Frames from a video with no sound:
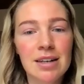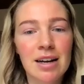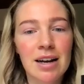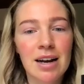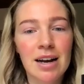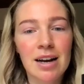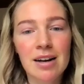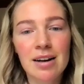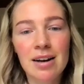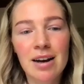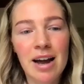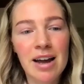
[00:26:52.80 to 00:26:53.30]

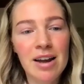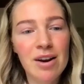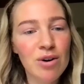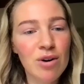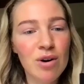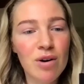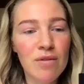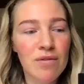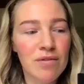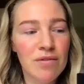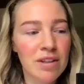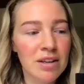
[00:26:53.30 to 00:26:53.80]
I don't
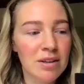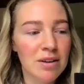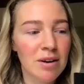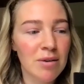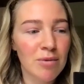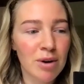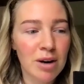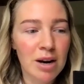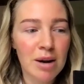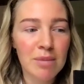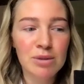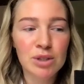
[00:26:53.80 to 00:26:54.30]
know if the,
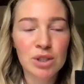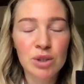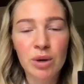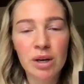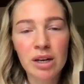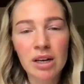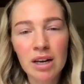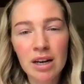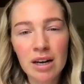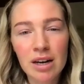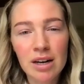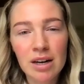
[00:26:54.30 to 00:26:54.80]
what I'm
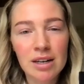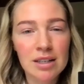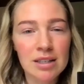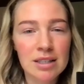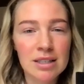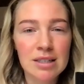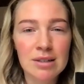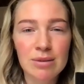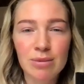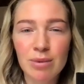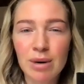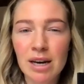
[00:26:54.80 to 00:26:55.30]
doing here
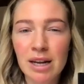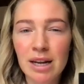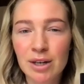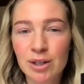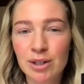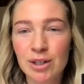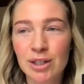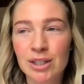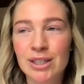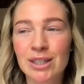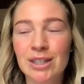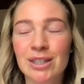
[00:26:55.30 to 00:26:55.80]
is really
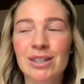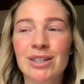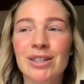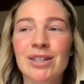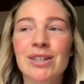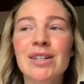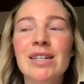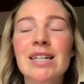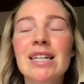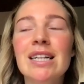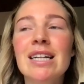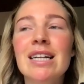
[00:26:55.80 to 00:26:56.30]
good, you
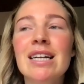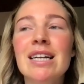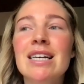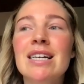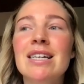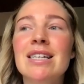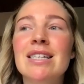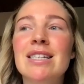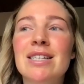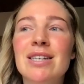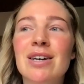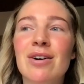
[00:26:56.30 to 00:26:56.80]
know?
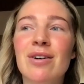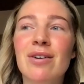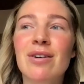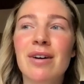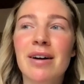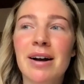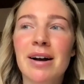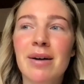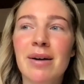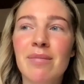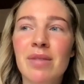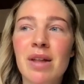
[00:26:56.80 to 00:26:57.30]
So
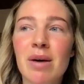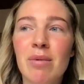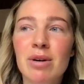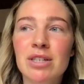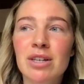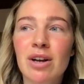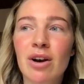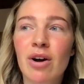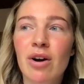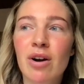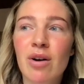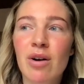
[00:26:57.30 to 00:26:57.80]
um, there was
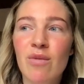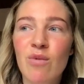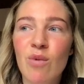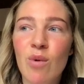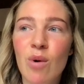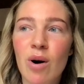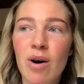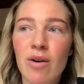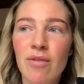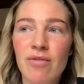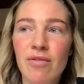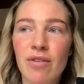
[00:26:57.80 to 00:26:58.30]
a lot of
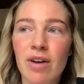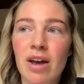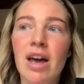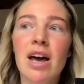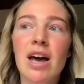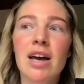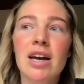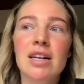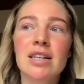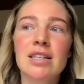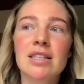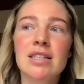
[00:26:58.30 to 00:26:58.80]

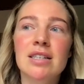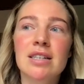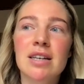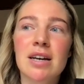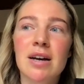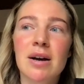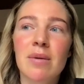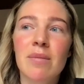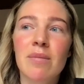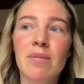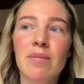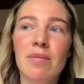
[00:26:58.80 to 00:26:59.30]
warfare. And
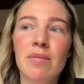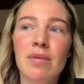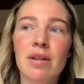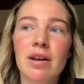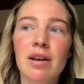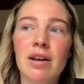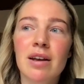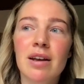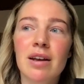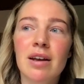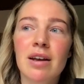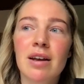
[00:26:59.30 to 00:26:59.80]
um,
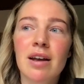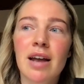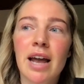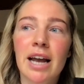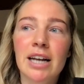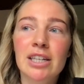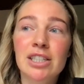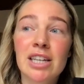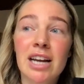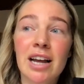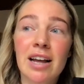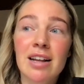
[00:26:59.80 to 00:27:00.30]

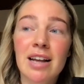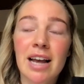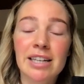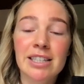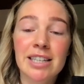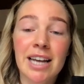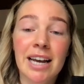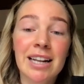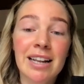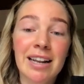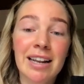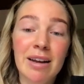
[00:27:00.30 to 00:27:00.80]
ex-
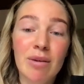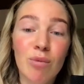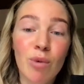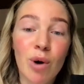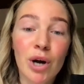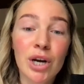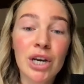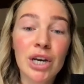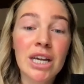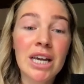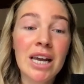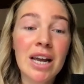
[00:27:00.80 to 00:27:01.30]
exactly
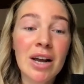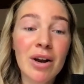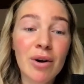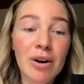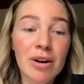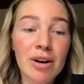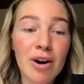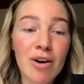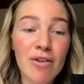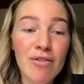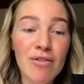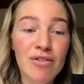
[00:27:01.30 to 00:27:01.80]
one year
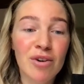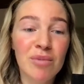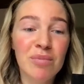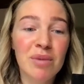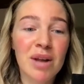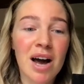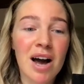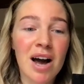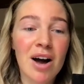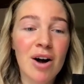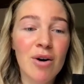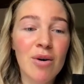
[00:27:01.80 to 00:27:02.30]
ago from
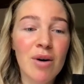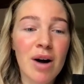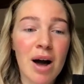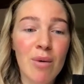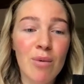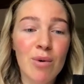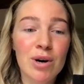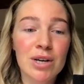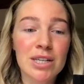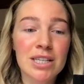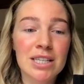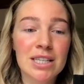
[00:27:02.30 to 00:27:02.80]
now, I
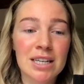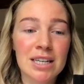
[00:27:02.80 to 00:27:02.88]
was